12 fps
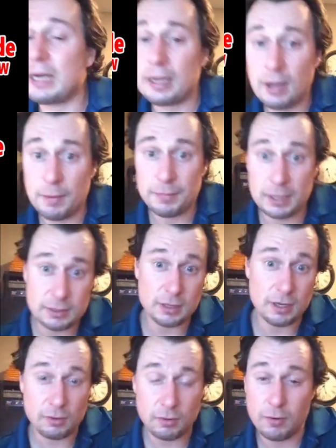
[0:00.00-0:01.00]
company is
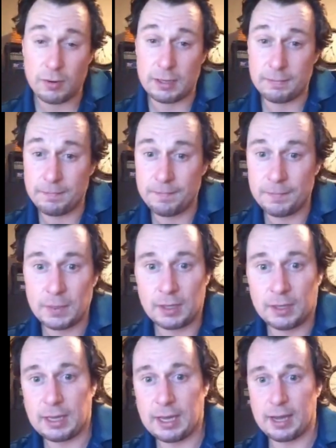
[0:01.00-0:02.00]
not growing.
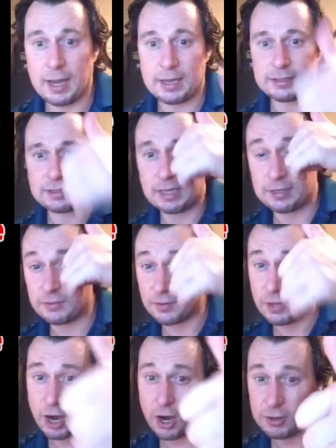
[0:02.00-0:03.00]
Okay, guys, thanks for the
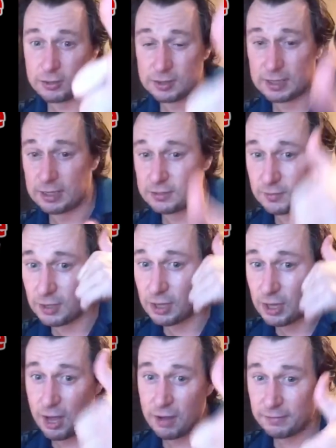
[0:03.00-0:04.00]
hearts. Thanks for the
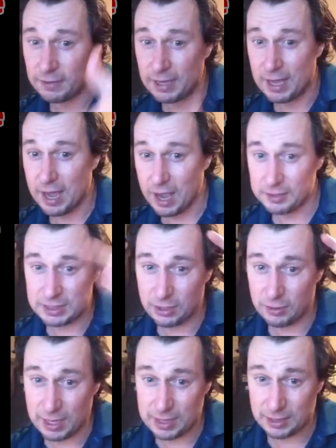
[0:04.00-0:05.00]
love. I'll see you
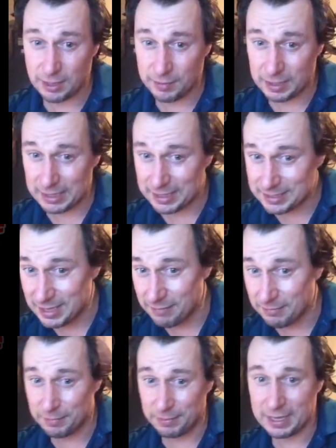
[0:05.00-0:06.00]
guys on Monday at
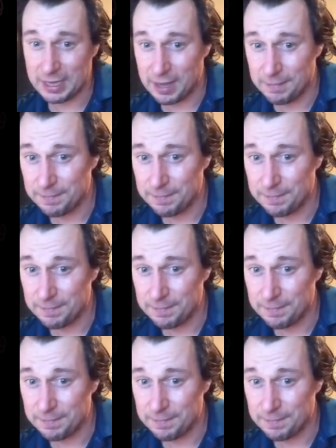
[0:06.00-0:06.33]
7 p.m.